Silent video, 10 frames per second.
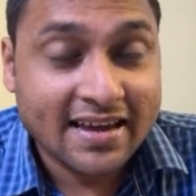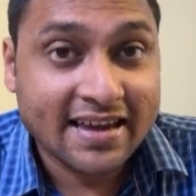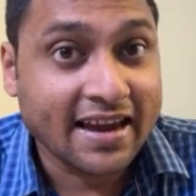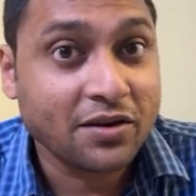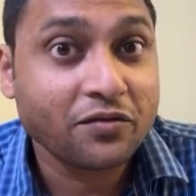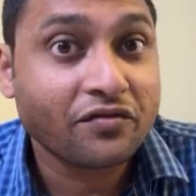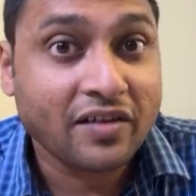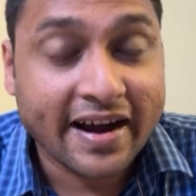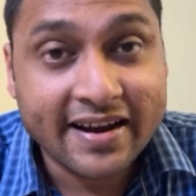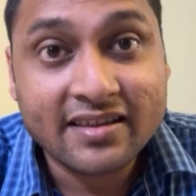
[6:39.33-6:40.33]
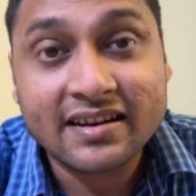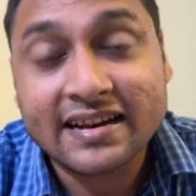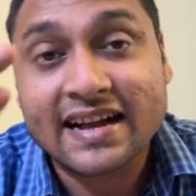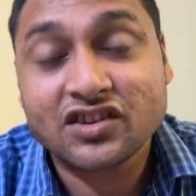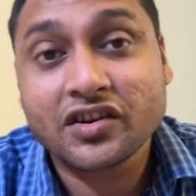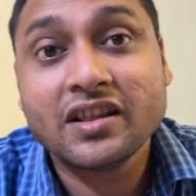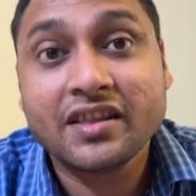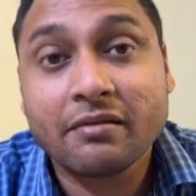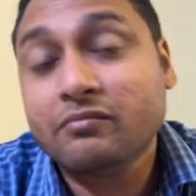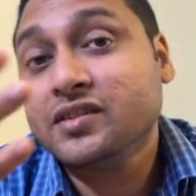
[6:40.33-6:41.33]
Can you find the natural
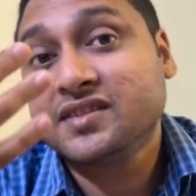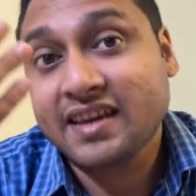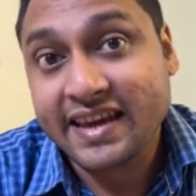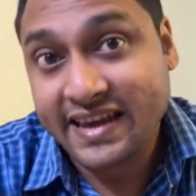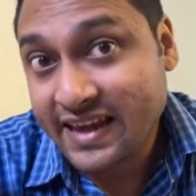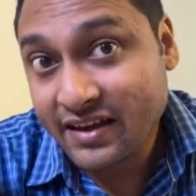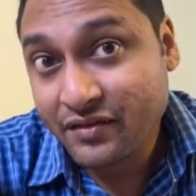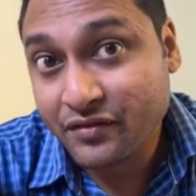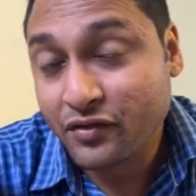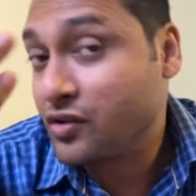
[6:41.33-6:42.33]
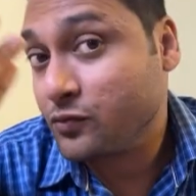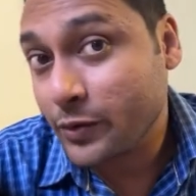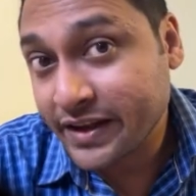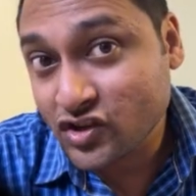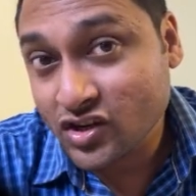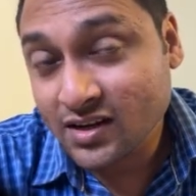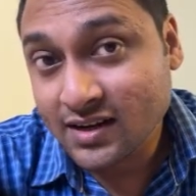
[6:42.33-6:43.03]
numbers A for which